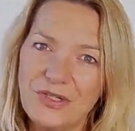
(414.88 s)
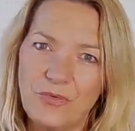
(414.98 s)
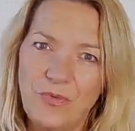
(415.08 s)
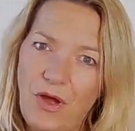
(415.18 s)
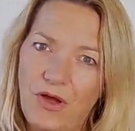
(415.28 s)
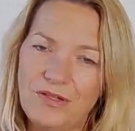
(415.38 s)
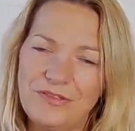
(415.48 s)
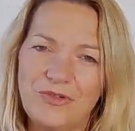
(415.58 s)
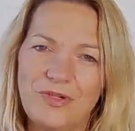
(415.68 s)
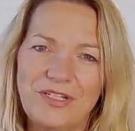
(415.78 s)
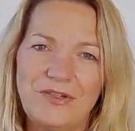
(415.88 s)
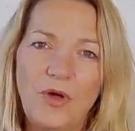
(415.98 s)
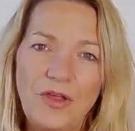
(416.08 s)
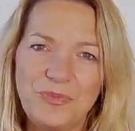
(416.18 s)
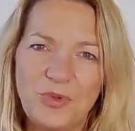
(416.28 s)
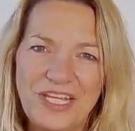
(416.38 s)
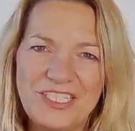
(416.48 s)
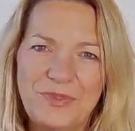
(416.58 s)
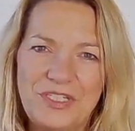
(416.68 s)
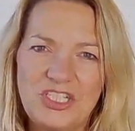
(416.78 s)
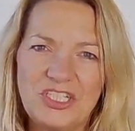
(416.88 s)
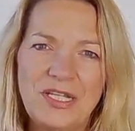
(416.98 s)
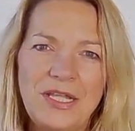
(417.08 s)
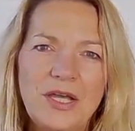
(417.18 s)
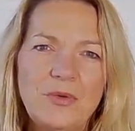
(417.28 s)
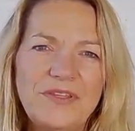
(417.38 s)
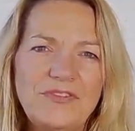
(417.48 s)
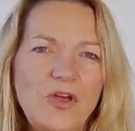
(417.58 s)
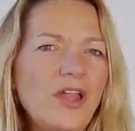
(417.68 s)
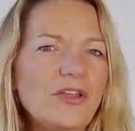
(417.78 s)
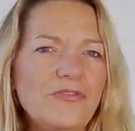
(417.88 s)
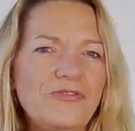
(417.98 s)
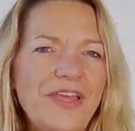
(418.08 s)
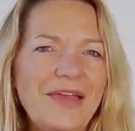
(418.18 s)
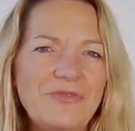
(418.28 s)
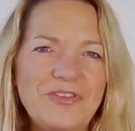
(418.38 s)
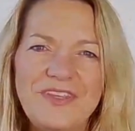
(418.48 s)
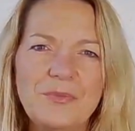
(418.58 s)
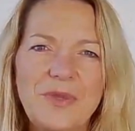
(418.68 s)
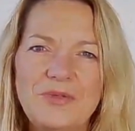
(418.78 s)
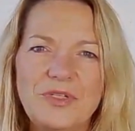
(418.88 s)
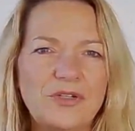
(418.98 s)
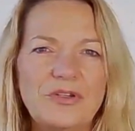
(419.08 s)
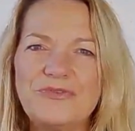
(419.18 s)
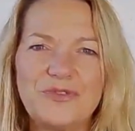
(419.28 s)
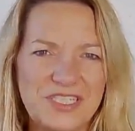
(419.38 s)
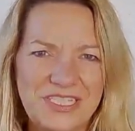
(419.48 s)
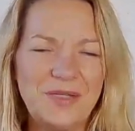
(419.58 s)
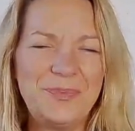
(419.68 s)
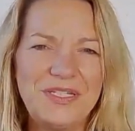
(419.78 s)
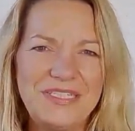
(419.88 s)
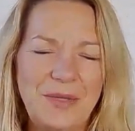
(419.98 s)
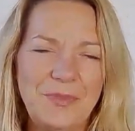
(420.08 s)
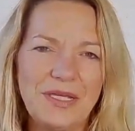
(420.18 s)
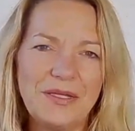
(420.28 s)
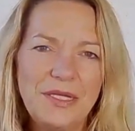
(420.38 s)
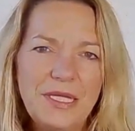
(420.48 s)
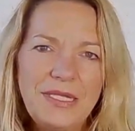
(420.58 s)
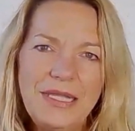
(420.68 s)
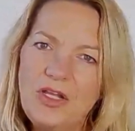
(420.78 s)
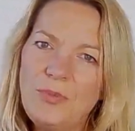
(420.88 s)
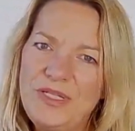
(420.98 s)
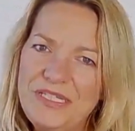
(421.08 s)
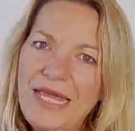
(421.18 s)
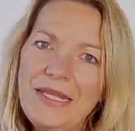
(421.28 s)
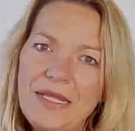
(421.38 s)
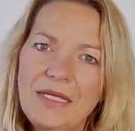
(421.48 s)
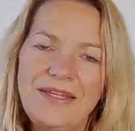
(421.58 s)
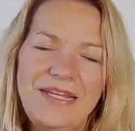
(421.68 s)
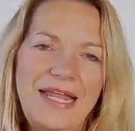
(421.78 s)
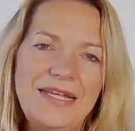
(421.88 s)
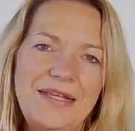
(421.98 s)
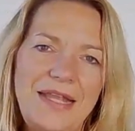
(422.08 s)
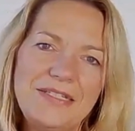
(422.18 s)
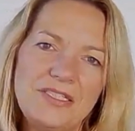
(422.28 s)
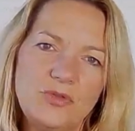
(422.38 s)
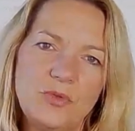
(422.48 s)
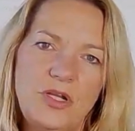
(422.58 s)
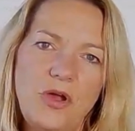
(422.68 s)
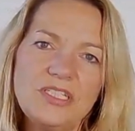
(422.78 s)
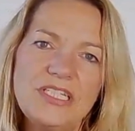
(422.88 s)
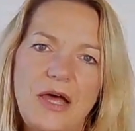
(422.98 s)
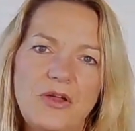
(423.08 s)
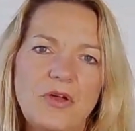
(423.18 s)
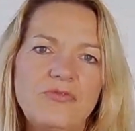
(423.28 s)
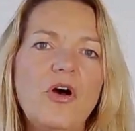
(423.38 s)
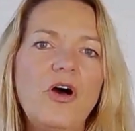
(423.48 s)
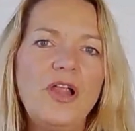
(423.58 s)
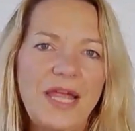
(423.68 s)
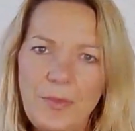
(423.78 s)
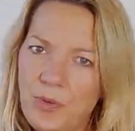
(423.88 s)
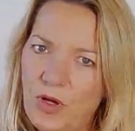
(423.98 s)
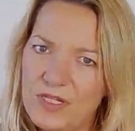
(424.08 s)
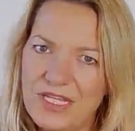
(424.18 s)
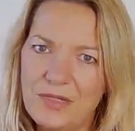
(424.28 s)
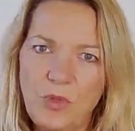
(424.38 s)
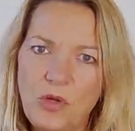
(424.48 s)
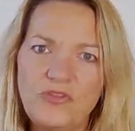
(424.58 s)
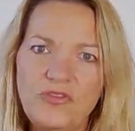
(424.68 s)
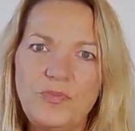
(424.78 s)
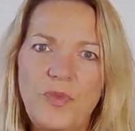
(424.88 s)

go wrong during the North Pole expedition, we thought of everything, but we couldn't foresee a pandemic. Now, the pandemic that had led to a lockdown of all airports and most